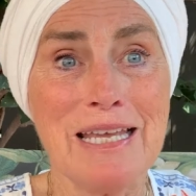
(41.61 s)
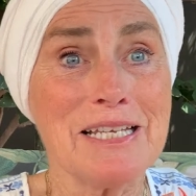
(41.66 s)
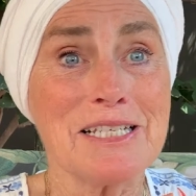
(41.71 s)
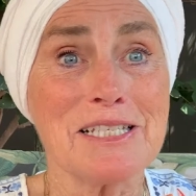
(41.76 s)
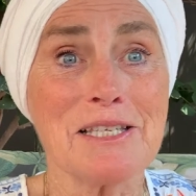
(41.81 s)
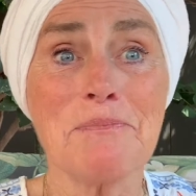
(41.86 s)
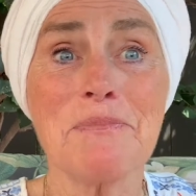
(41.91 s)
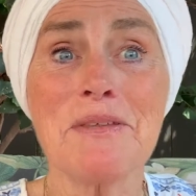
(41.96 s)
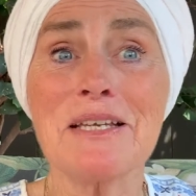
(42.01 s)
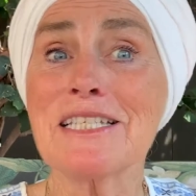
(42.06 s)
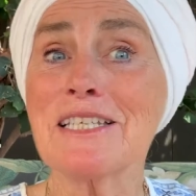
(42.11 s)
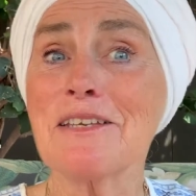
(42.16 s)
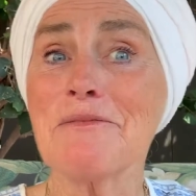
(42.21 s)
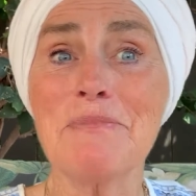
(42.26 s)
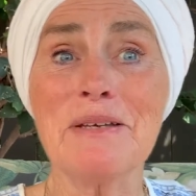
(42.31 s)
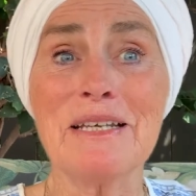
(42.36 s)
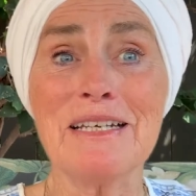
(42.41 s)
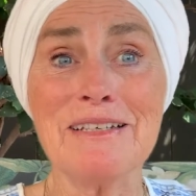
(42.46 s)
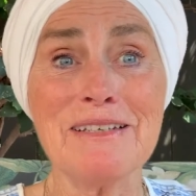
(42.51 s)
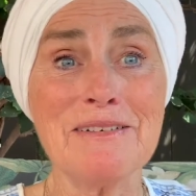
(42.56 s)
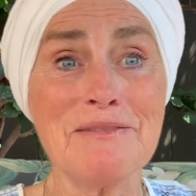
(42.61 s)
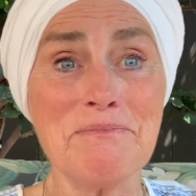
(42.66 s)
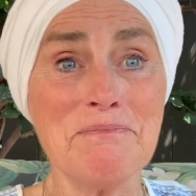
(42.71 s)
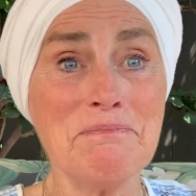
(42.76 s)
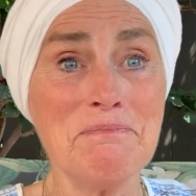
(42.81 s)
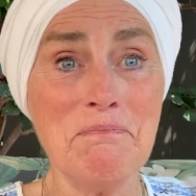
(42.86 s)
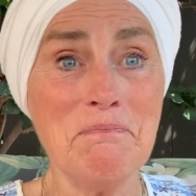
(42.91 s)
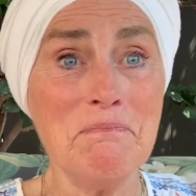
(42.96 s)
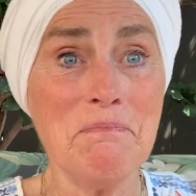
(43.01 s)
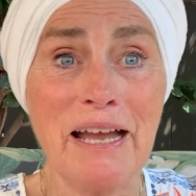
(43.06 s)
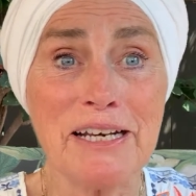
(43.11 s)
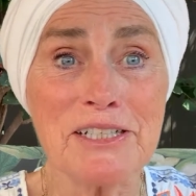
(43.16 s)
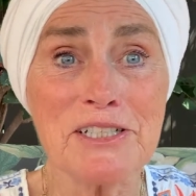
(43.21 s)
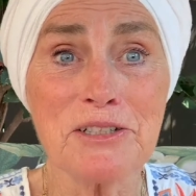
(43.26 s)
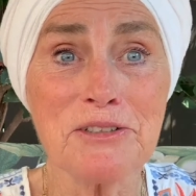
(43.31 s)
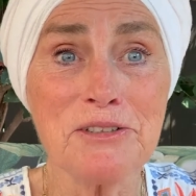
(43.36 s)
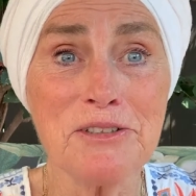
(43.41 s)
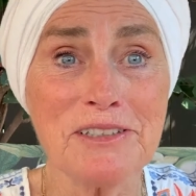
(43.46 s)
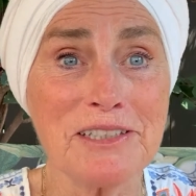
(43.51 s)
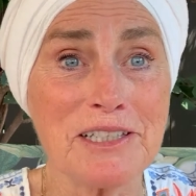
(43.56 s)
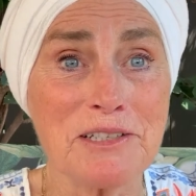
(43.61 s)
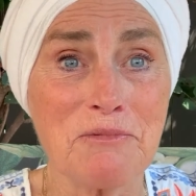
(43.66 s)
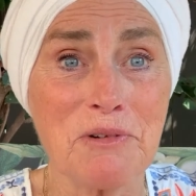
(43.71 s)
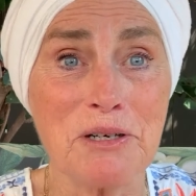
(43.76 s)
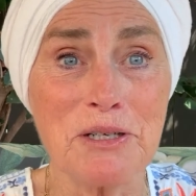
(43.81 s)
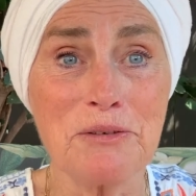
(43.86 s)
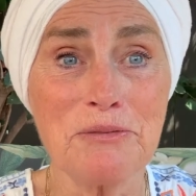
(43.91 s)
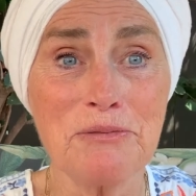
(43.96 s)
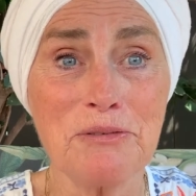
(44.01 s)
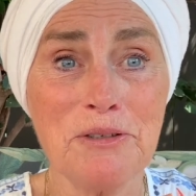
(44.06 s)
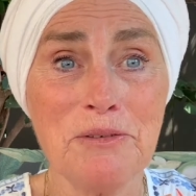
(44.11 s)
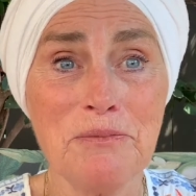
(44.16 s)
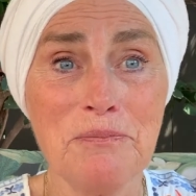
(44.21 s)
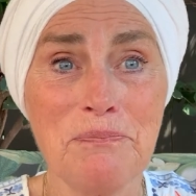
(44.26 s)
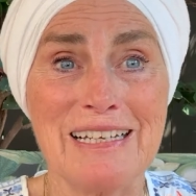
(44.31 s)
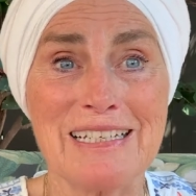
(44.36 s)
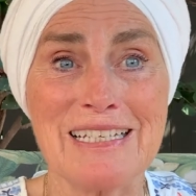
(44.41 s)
Some things have been magical and wonderful.